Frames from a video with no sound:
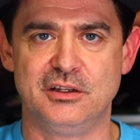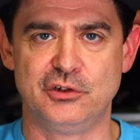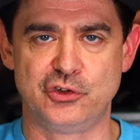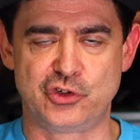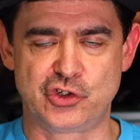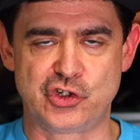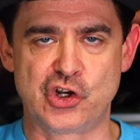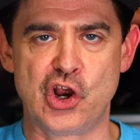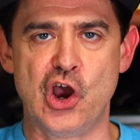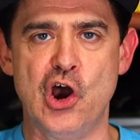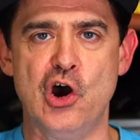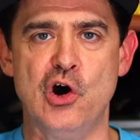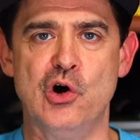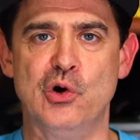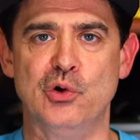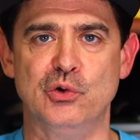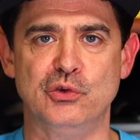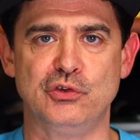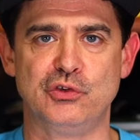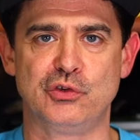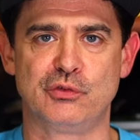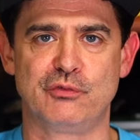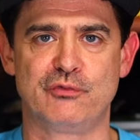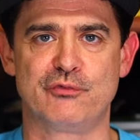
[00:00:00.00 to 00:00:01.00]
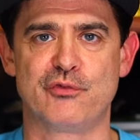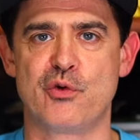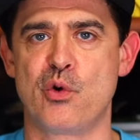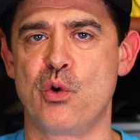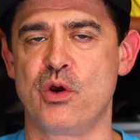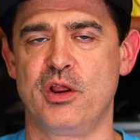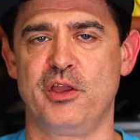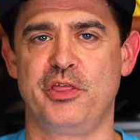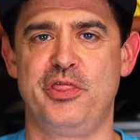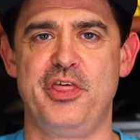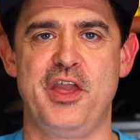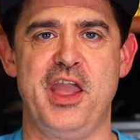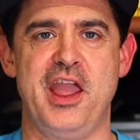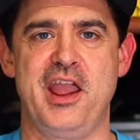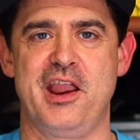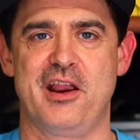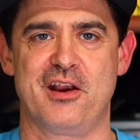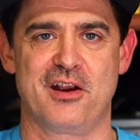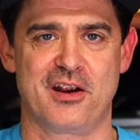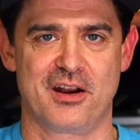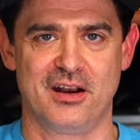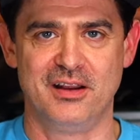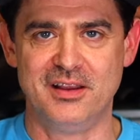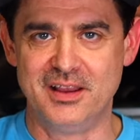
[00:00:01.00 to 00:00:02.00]
chose for
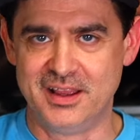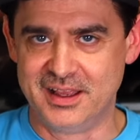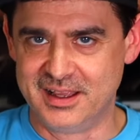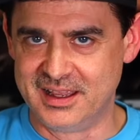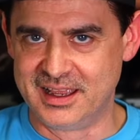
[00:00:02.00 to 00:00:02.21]
their